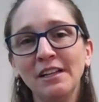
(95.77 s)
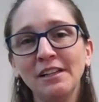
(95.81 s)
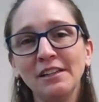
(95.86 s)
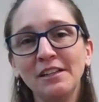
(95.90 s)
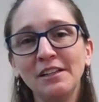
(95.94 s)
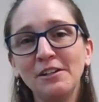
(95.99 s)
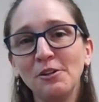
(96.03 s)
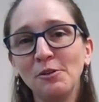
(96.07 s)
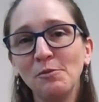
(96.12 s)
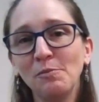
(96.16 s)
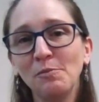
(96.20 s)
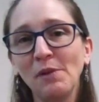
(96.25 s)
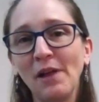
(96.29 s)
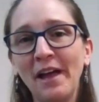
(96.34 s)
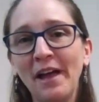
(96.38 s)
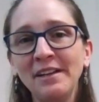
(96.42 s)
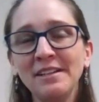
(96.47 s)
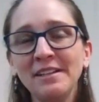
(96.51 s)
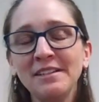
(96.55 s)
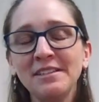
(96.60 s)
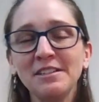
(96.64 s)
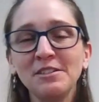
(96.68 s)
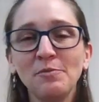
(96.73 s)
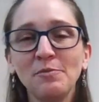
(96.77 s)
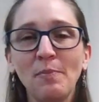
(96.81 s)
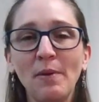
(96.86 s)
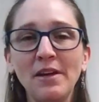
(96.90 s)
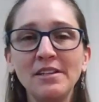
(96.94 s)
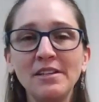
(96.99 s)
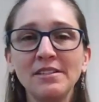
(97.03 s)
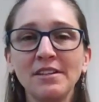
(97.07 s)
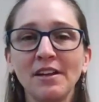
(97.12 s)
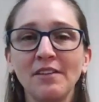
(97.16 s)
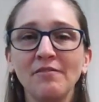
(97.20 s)
Legal blindness is
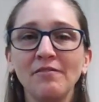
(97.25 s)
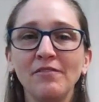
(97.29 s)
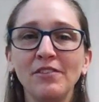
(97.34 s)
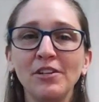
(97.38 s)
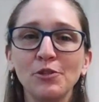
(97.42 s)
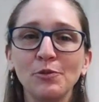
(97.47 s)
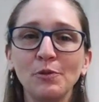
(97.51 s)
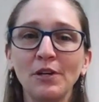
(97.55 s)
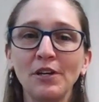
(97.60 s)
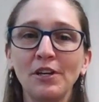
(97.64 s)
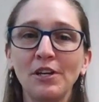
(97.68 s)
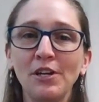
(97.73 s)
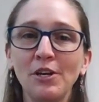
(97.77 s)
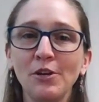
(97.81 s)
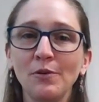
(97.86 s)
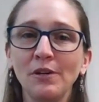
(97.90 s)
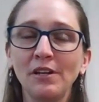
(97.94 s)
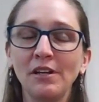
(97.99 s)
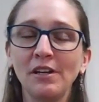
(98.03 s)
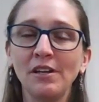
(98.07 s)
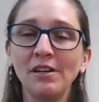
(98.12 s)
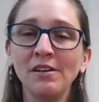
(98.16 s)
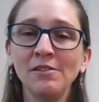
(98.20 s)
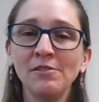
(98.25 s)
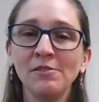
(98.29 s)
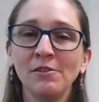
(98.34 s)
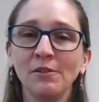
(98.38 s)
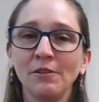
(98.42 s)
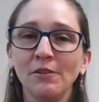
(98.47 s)
based on visual acuity,